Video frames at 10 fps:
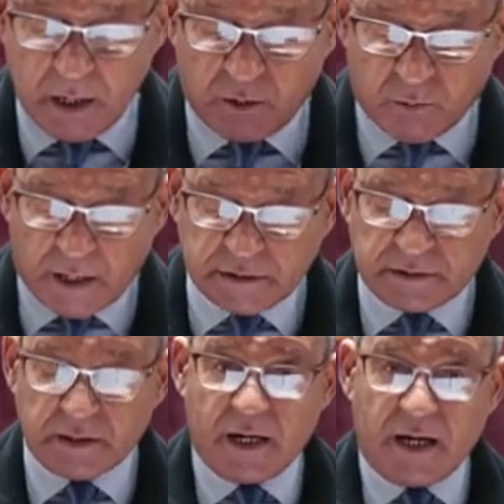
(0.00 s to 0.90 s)
It
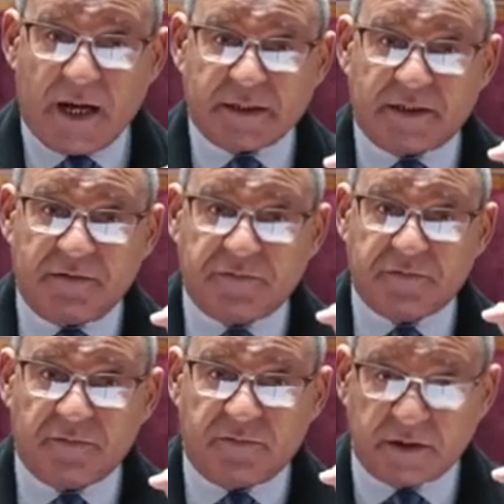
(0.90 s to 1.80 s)
was as
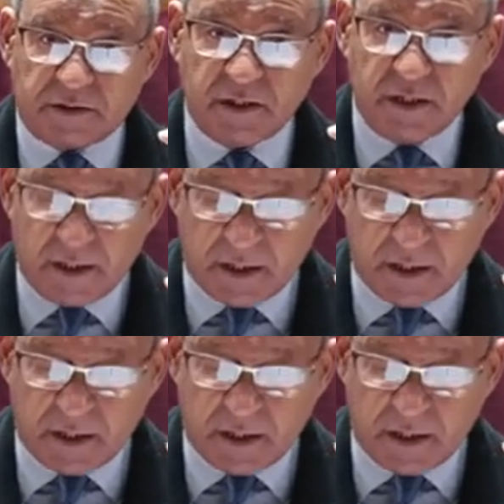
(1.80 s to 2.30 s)
if this